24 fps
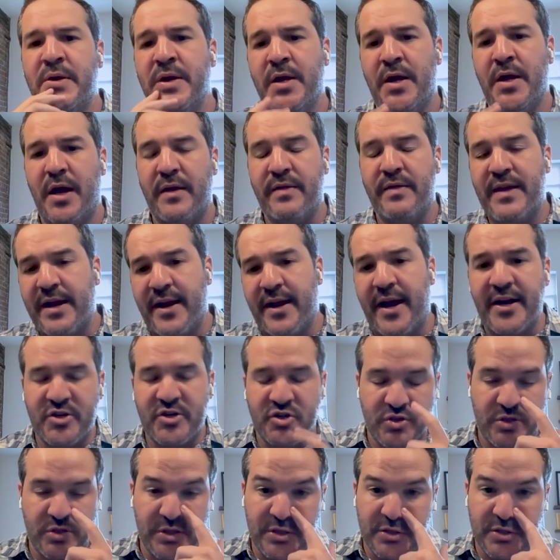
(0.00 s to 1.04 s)
And that
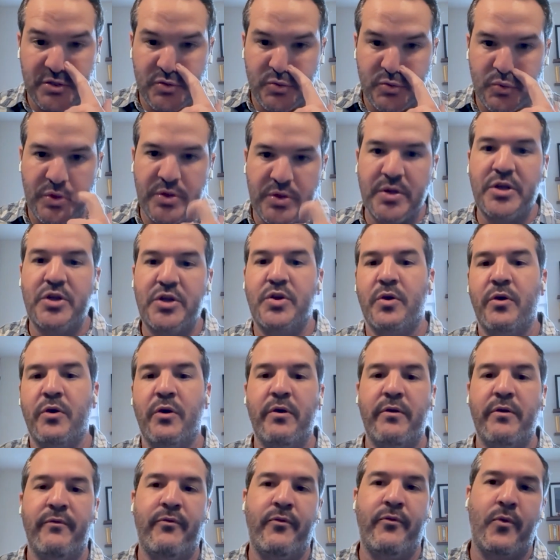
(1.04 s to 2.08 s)
actually is really
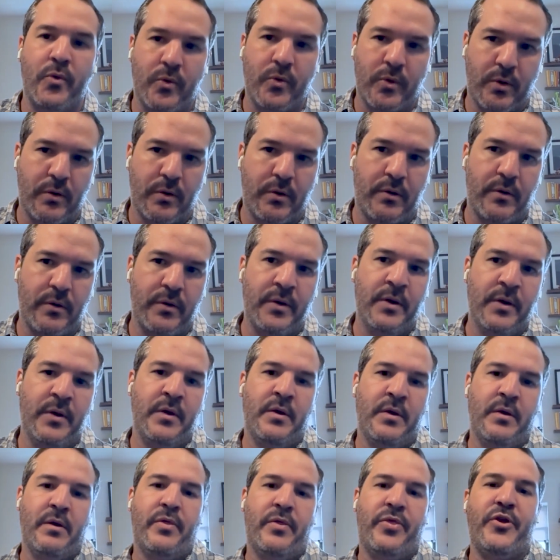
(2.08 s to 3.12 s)
good for
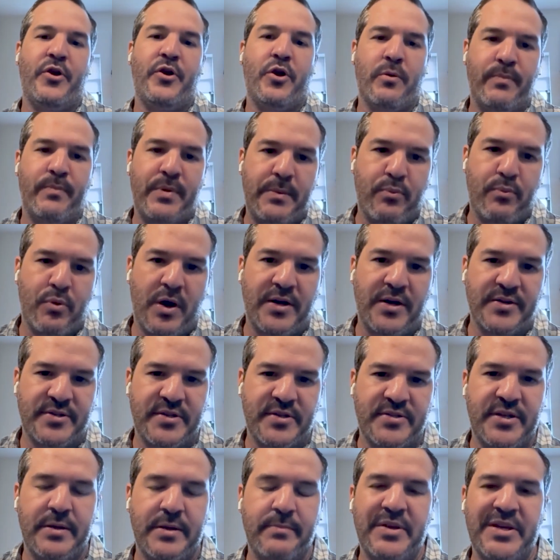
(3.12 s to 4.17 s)
therapy
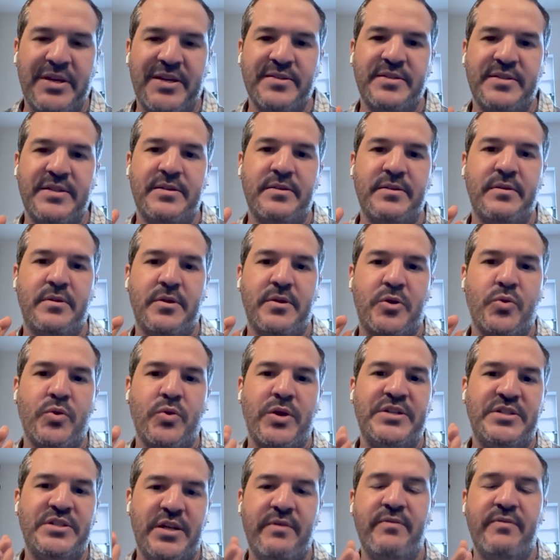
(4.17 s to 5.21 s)
processing, because the
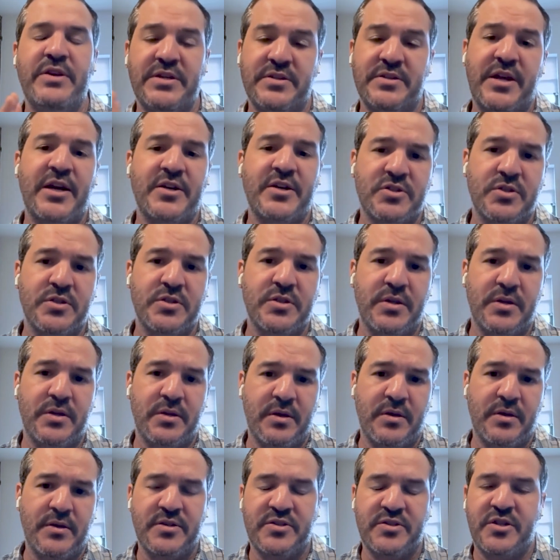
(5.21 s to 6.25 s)
creativity is actually
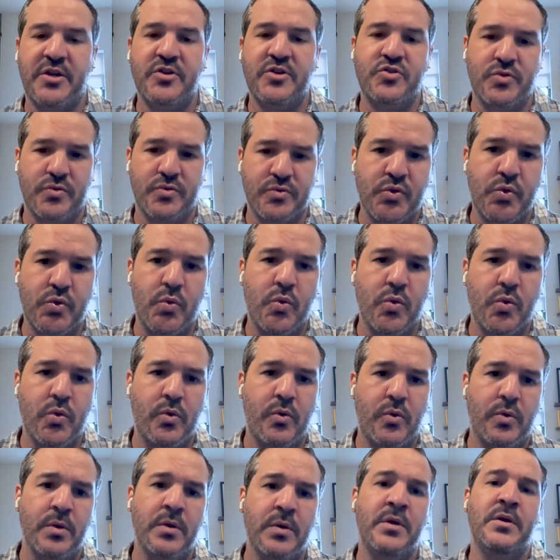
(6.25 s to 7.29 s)
an essential
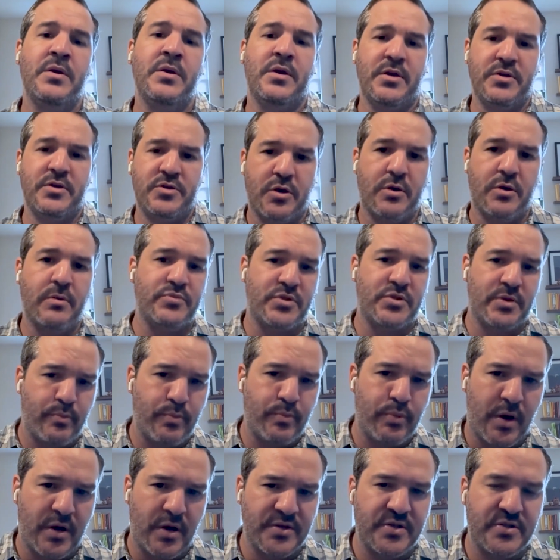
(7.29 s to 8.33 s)
tool in terms of
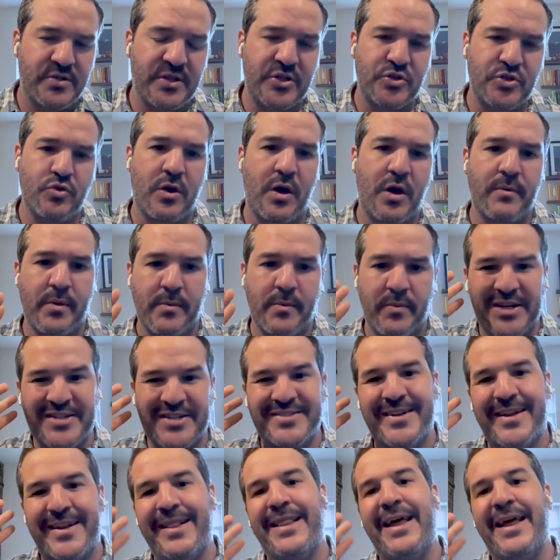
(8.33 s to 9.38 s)
processing trauma, because
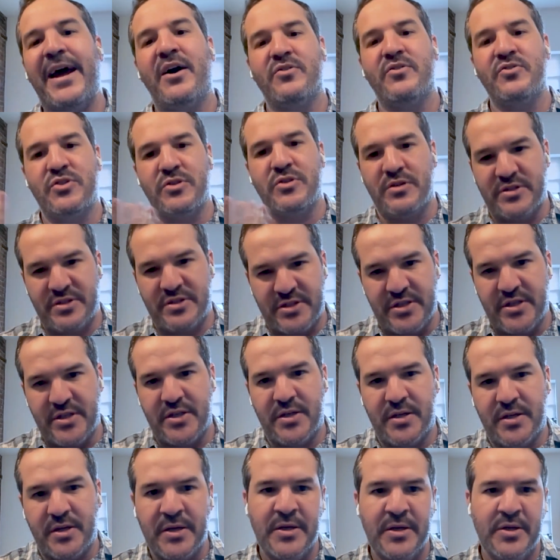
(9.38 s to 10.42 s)
it allows you to
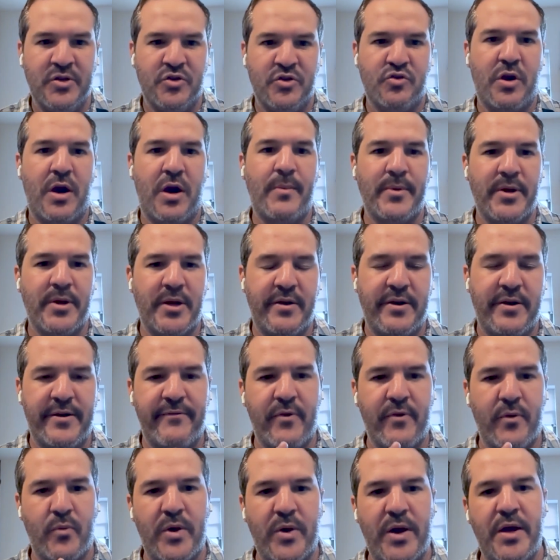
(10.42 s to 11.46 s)
see trauma in a
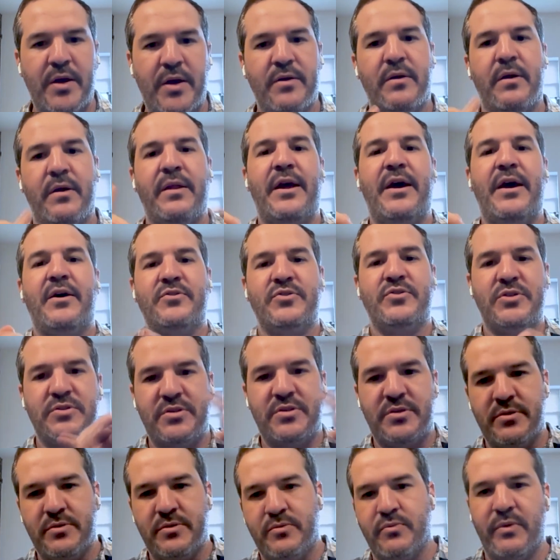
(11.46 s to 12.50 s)
different way, or allows you
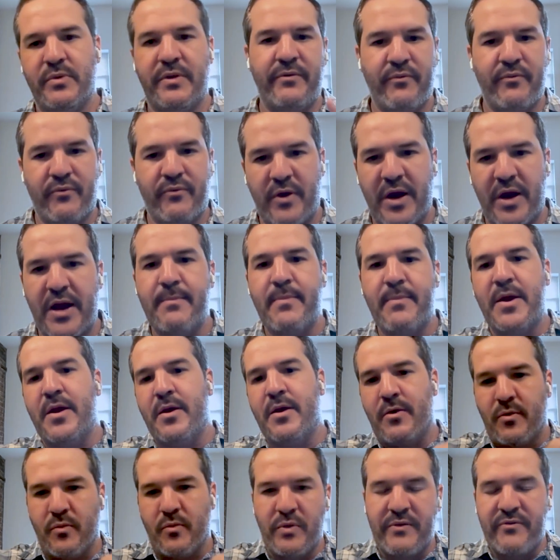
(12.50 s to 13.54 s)
to reframe it
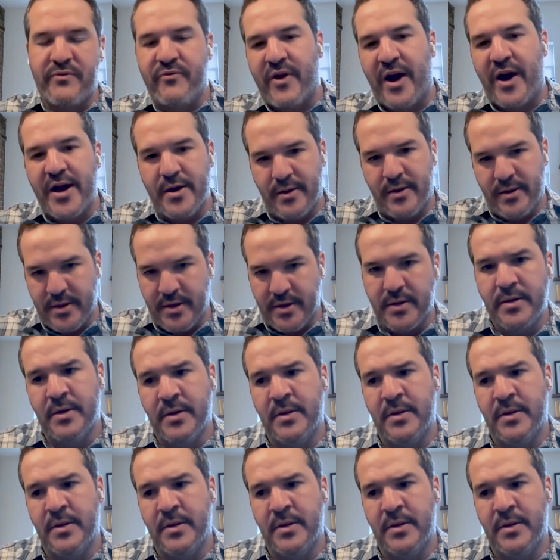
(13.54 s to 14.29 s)
or refile it.